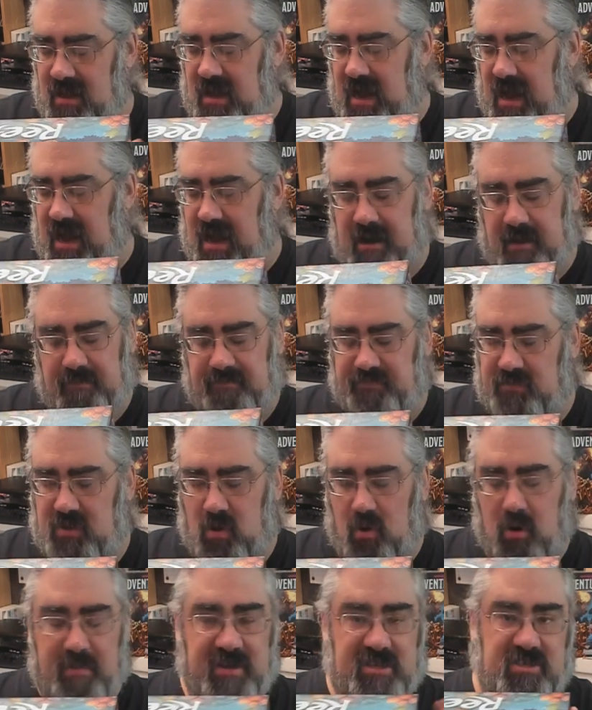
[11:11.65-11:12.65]

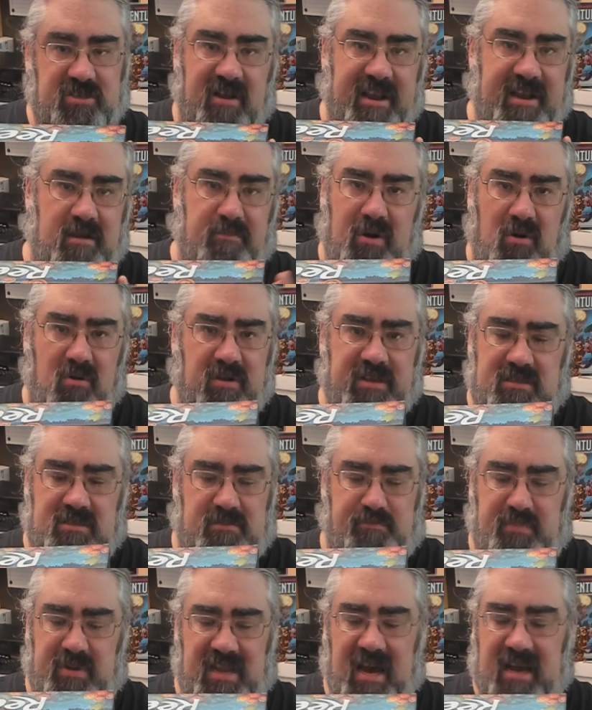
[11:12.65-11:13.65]
Whole bunch of great components,
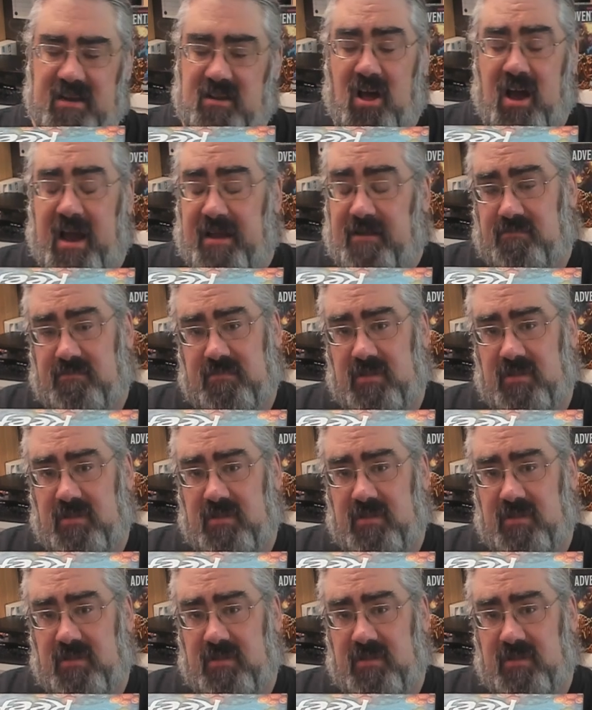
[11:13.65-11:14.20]
but not a lot.